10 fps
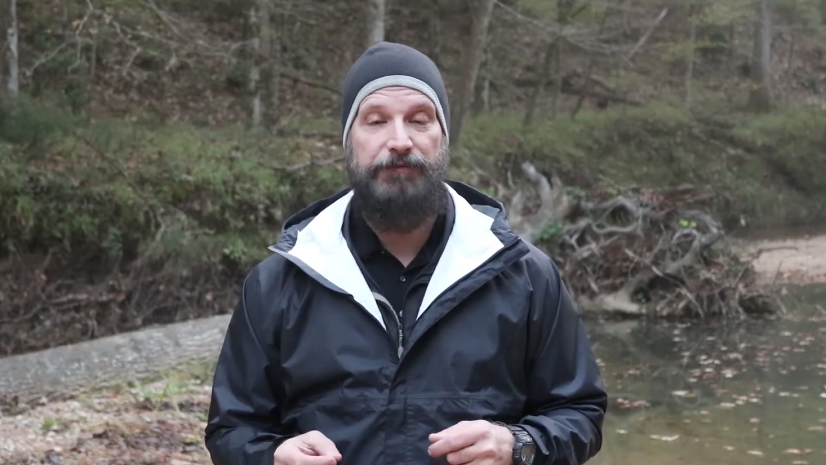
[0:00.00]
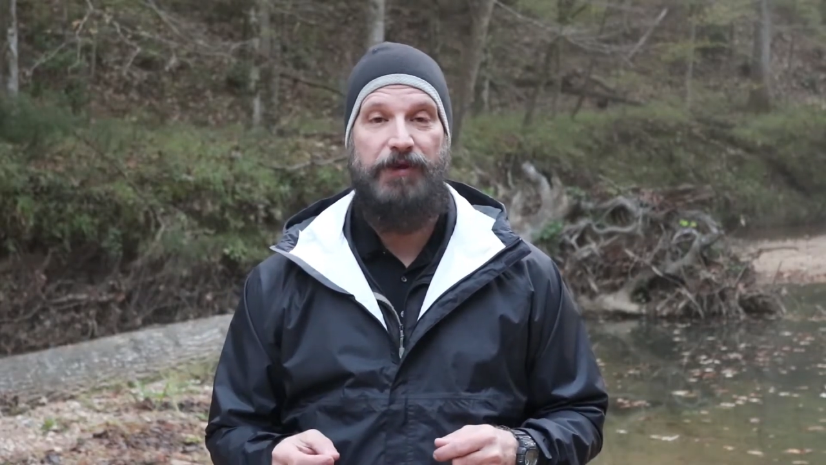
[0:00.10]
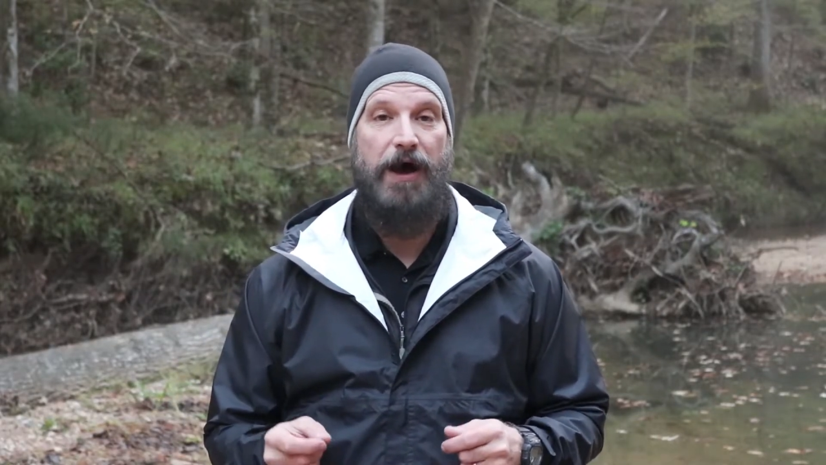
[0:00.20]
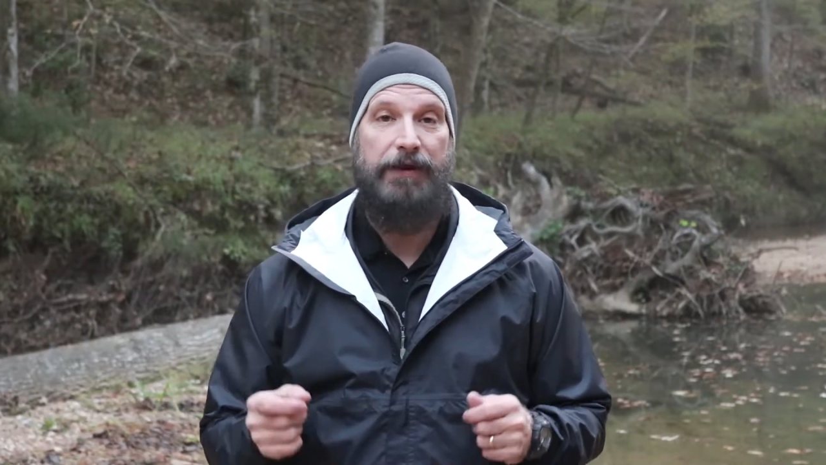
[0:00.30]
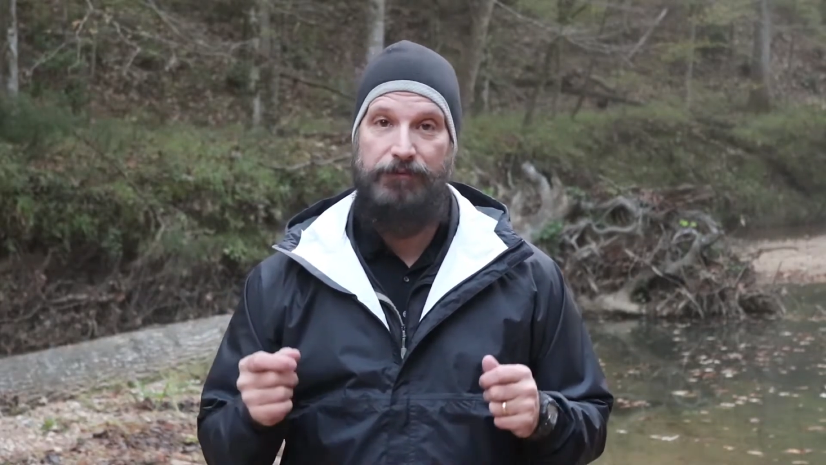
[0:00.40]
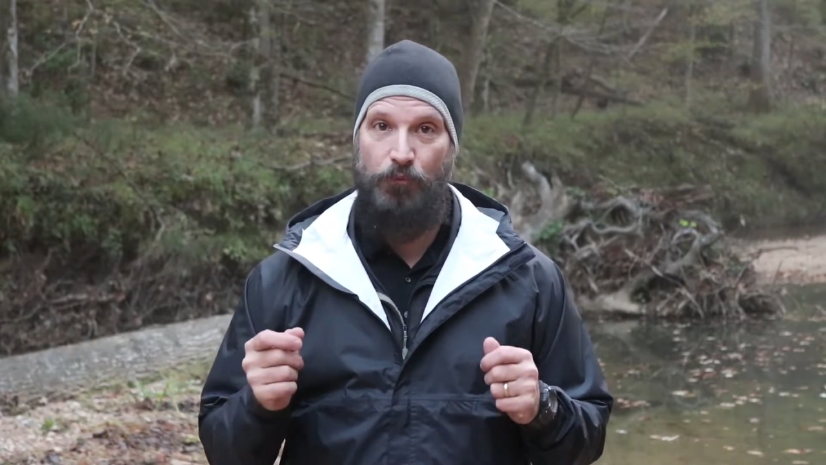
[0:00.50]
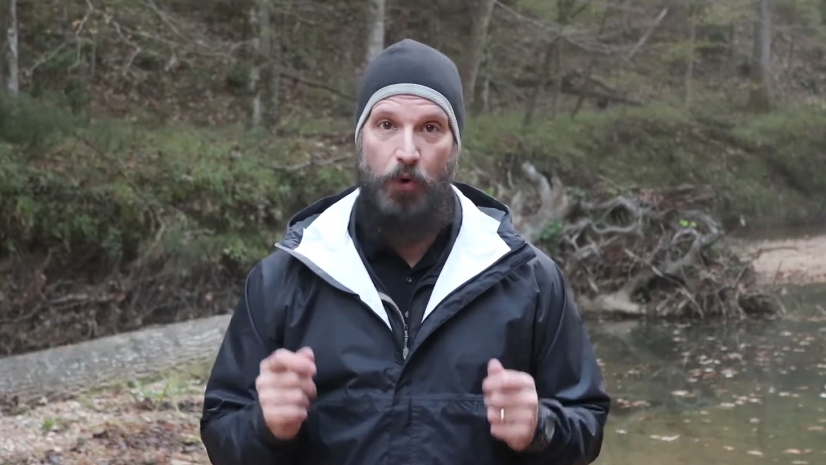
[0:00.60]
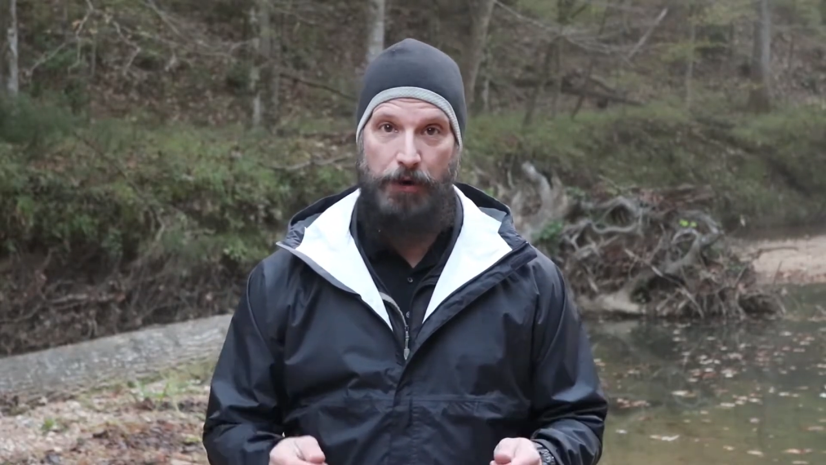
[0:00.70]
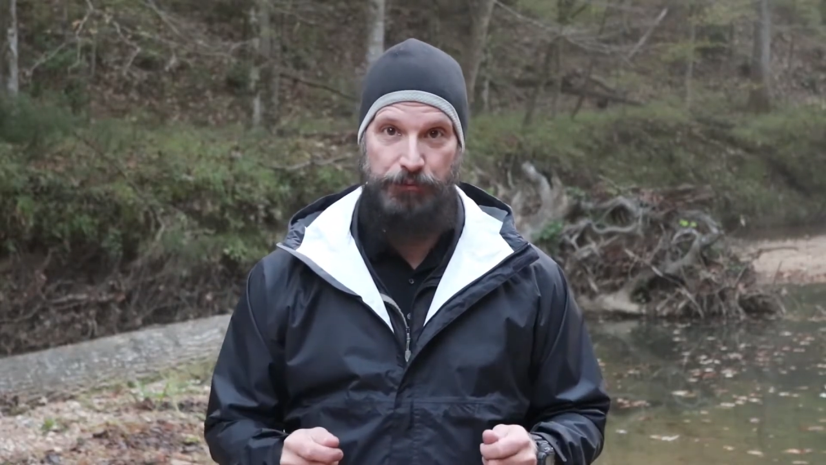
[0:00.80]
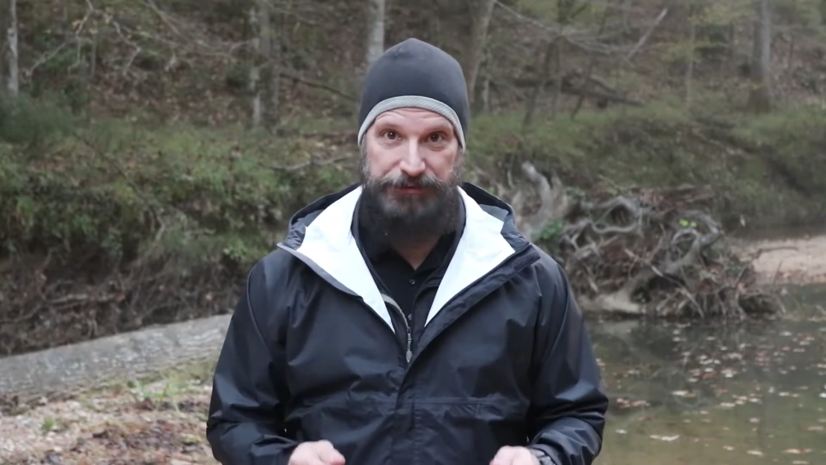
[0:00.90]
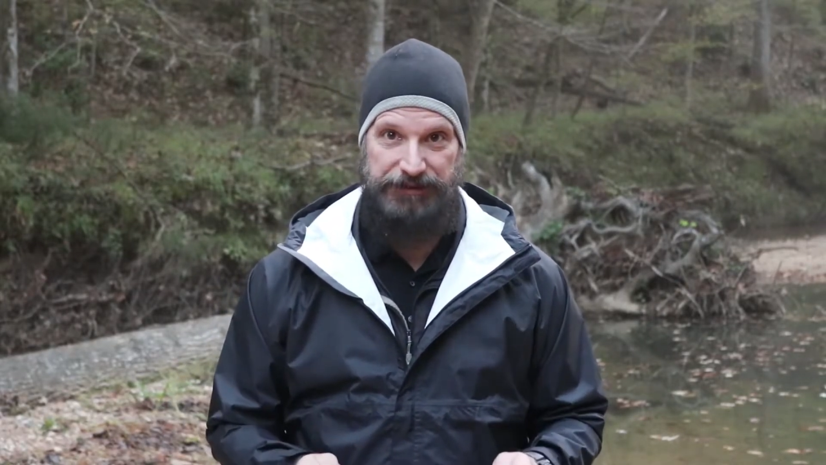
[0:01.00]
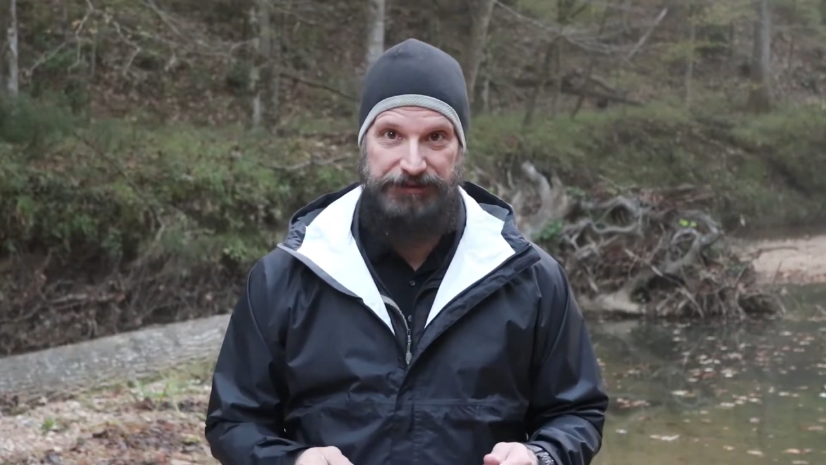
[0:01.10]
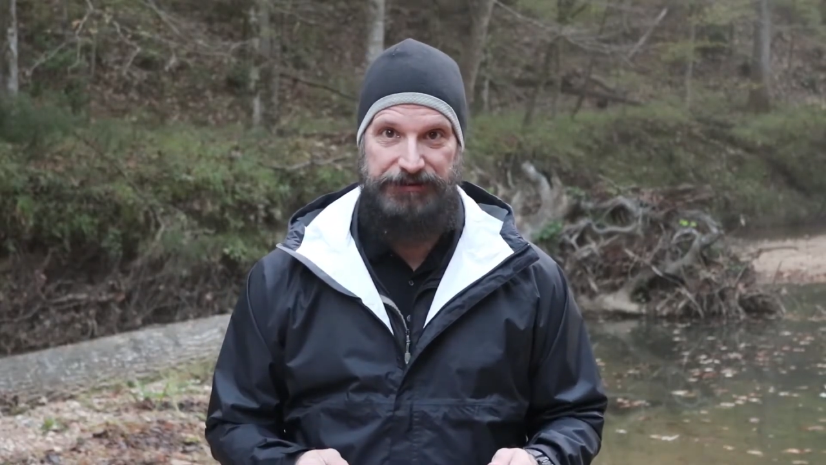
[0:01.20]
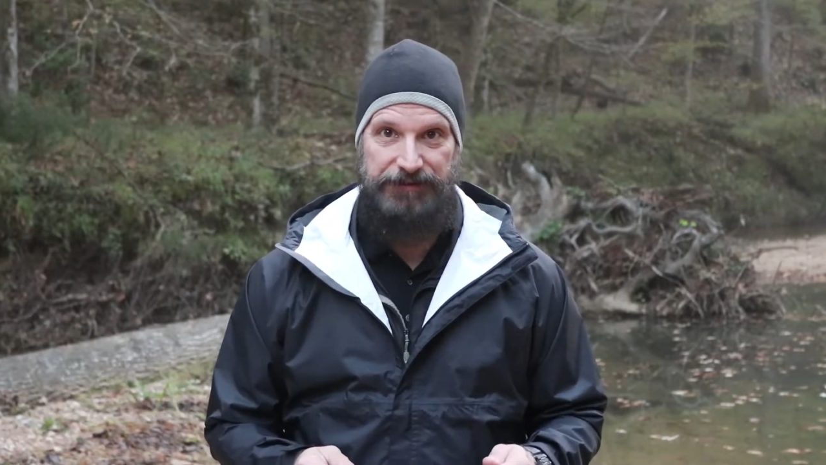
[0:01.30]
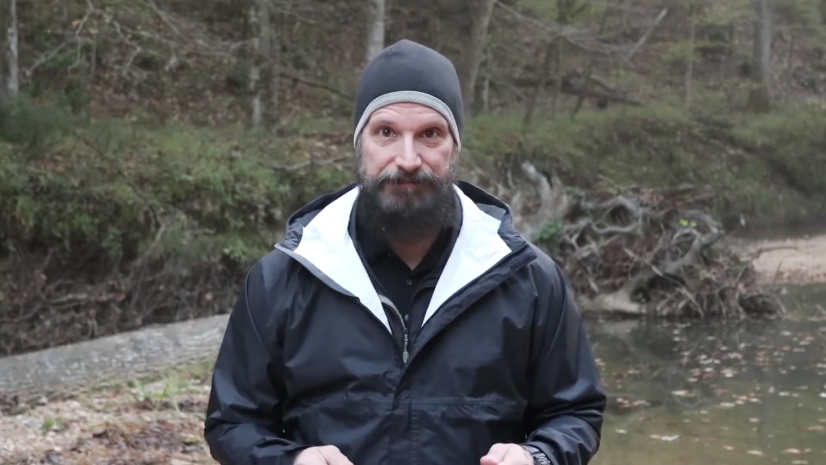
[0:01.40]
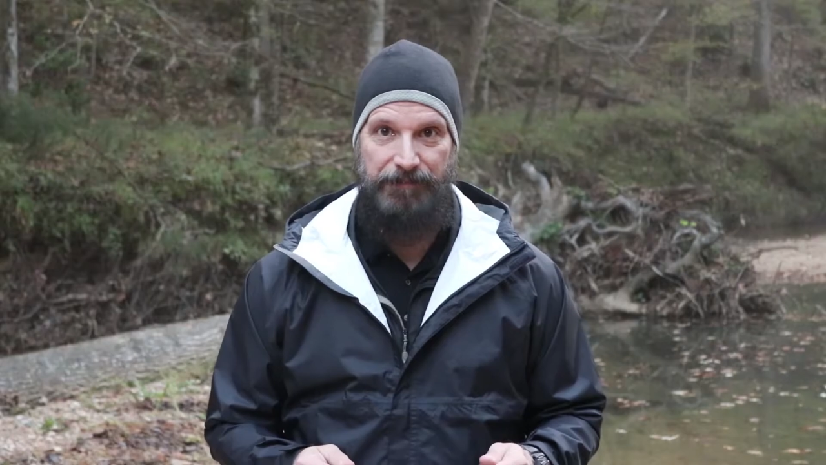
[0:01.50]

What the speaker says: if not water resistant.